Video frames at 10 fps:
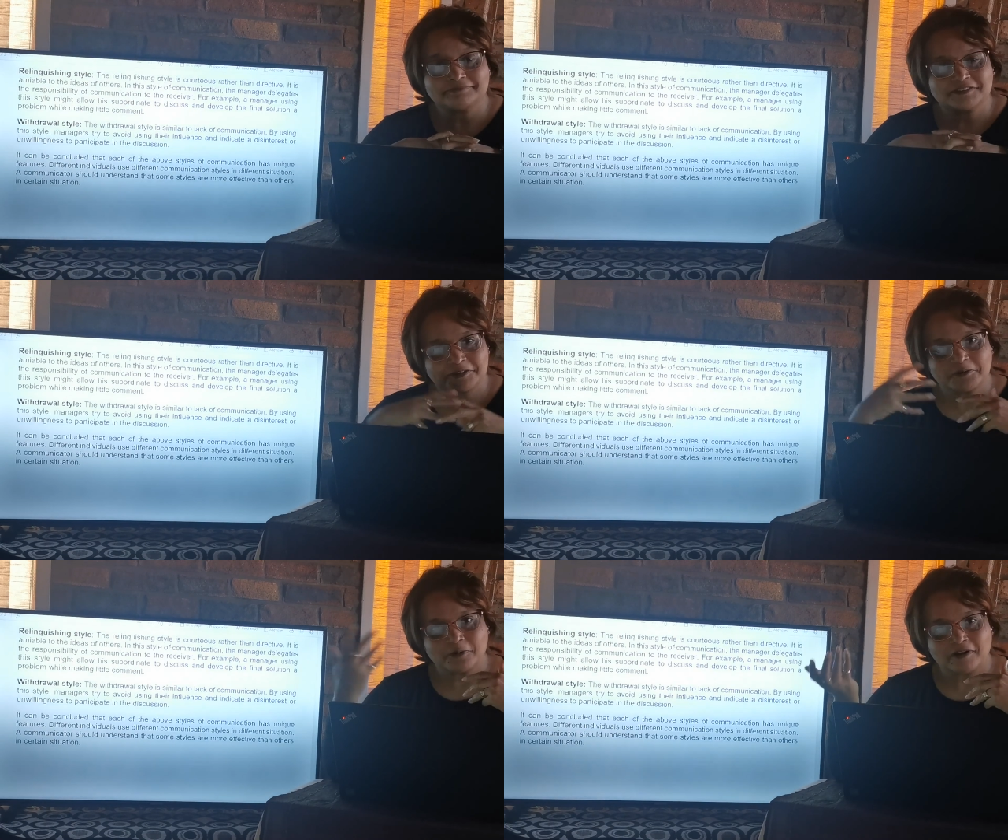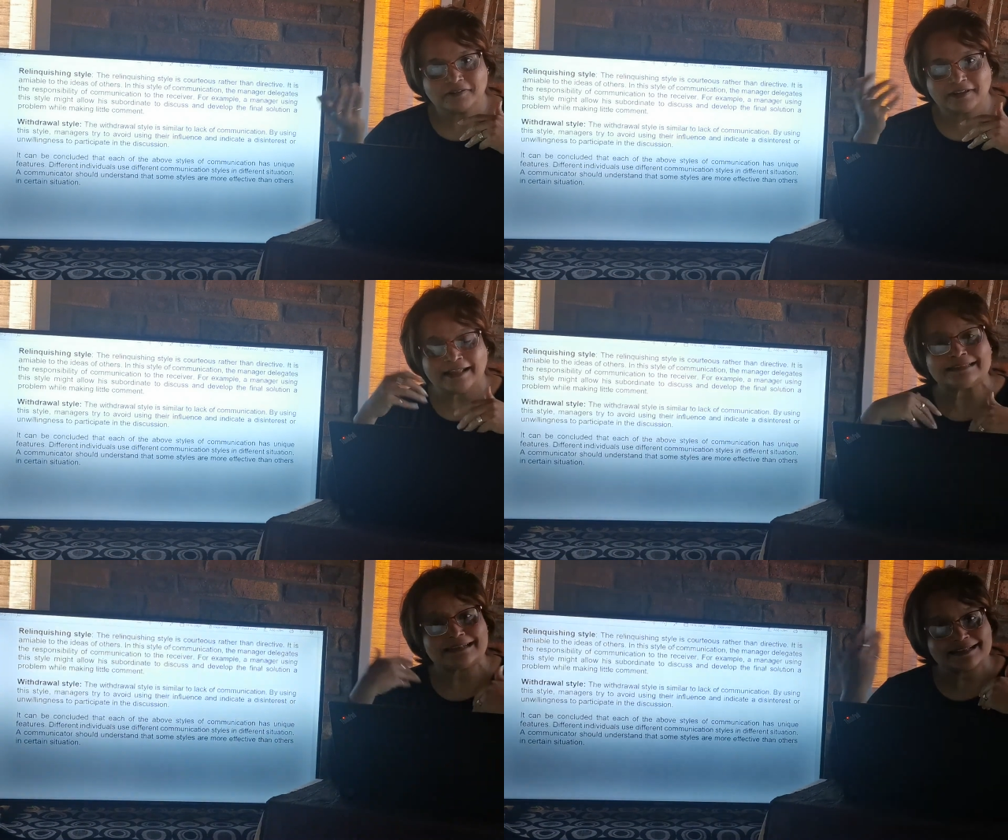So you are
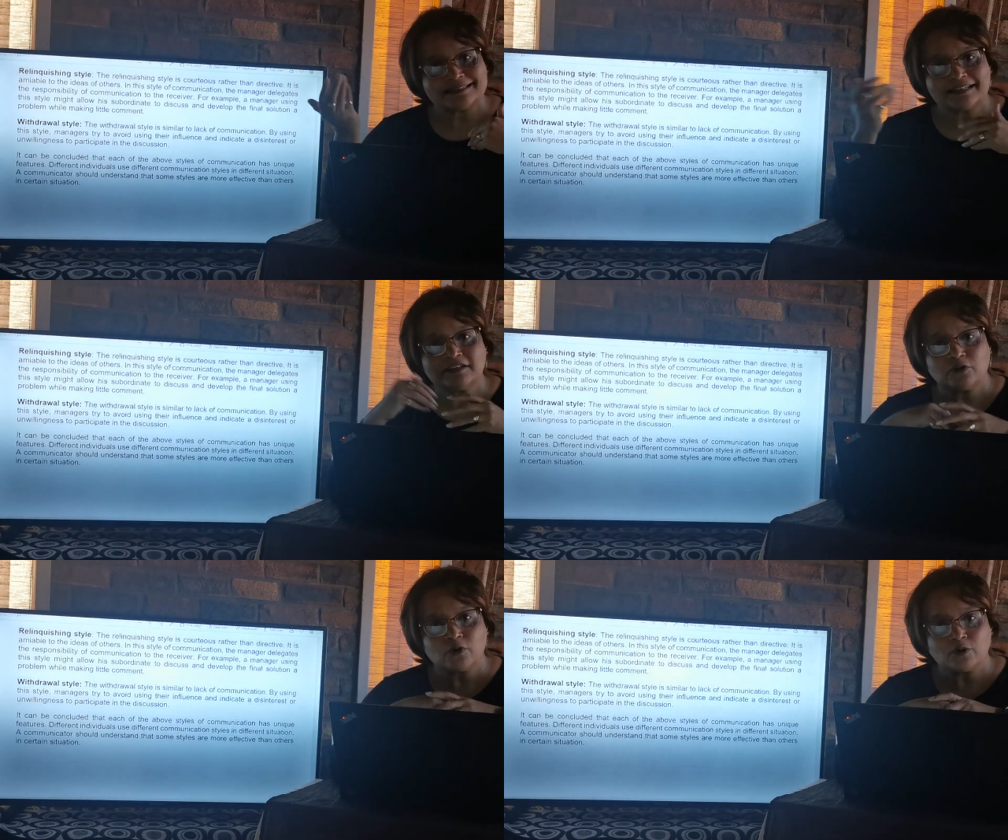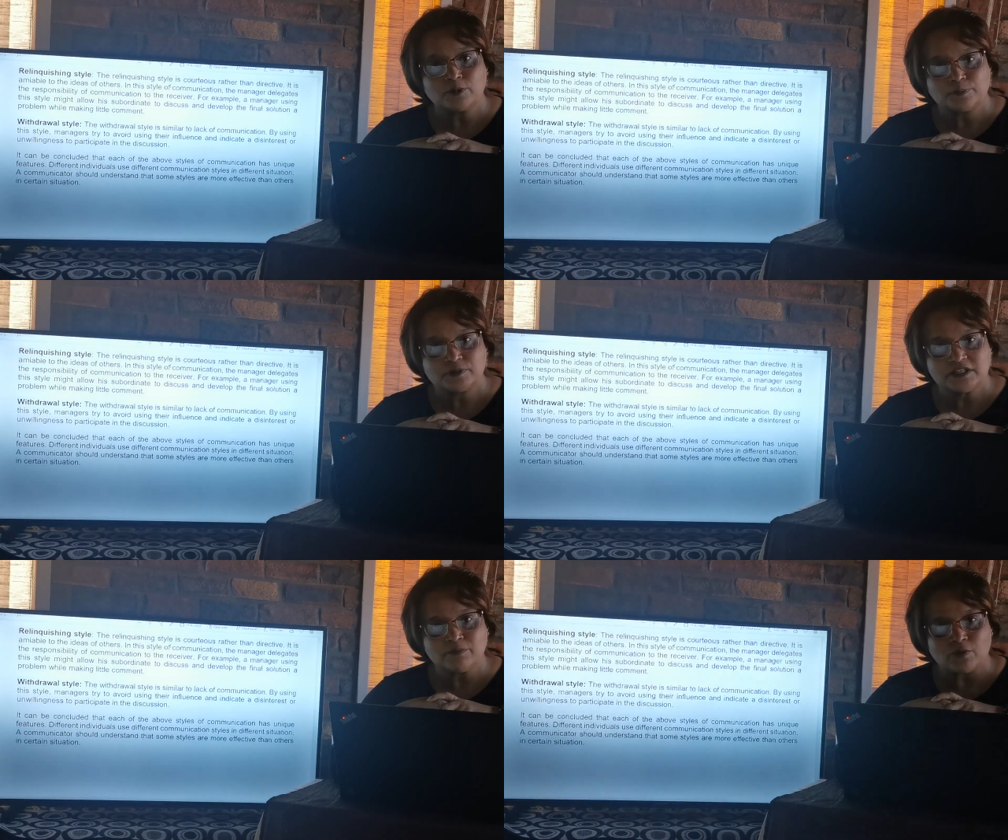entrusting your
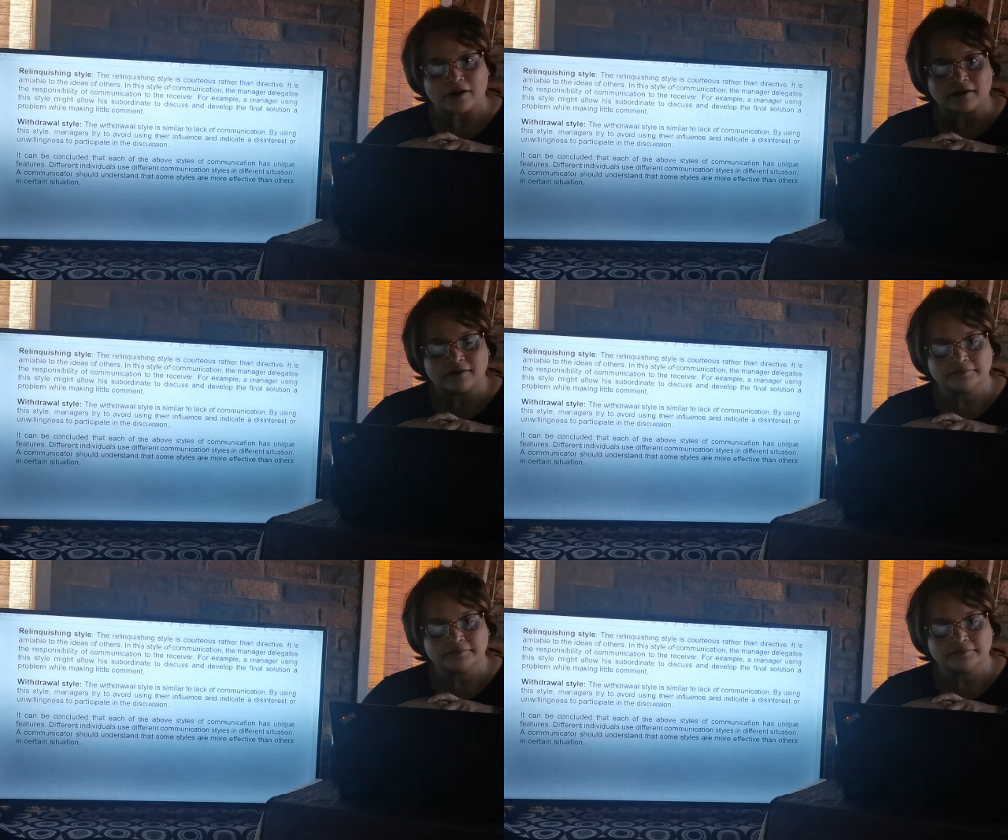teamwork.